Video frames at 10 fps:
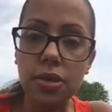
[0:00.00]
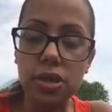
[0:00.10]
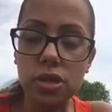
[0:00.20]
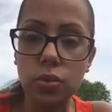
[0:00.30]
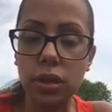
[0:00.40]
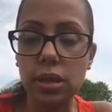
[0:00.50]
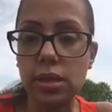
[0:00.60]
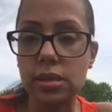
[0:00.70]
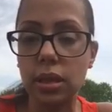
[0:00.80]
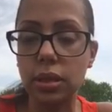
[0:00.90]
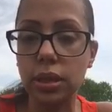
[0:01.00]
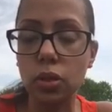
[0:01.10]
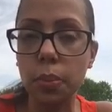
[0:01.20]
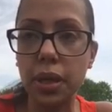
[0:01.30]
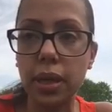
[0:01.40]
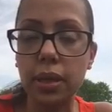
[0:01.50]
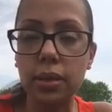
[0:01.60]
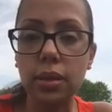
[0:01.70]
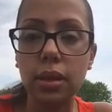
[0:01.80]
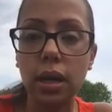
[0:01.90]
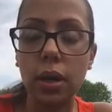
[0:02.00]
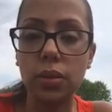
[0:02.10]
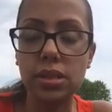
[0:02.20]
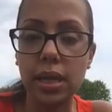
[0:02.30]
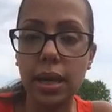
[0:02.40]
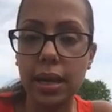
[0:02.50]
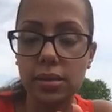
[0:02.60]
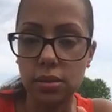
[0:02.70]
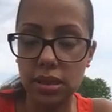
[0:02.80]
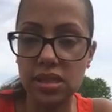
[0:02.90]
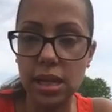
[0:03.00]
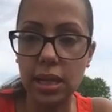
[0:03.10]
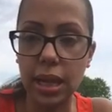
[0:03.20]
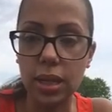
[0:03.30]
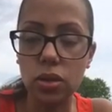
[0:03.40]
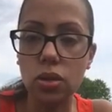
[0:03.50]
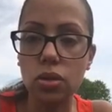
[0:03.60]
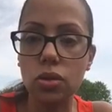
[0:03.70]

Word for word: this one is a little bit, I would say as a CNA,